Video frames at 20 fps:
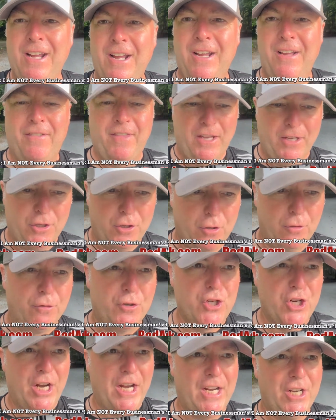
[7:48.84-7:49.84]
that you've
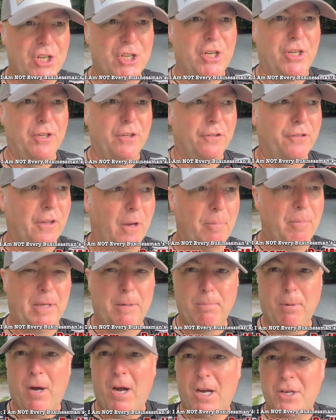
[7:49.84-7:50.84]
changed into
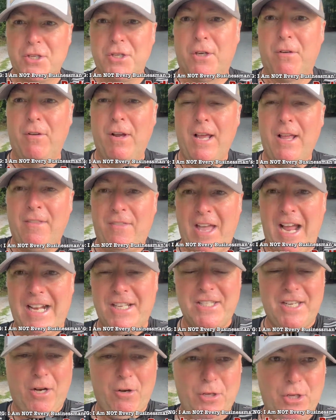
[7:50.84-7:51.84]
something positive.
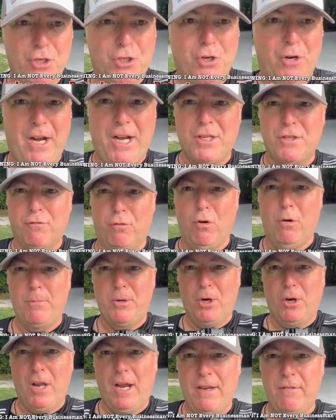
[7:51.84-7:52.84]
That's how you transform
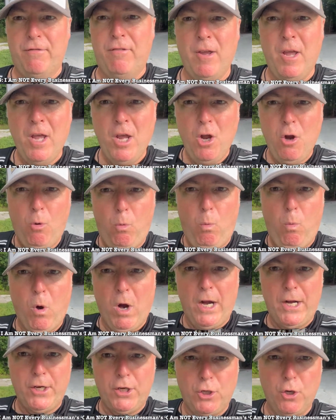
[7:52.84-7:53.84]
your life,
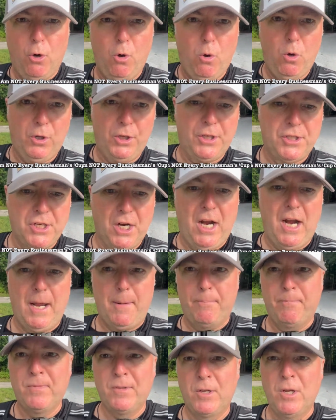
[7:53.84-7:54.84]
one goal at a
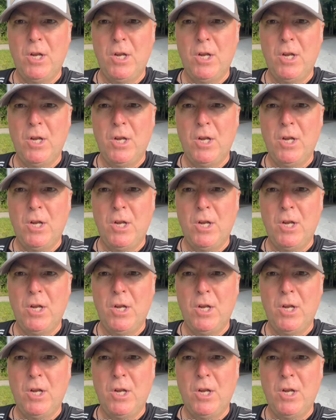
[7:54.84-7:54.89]
time.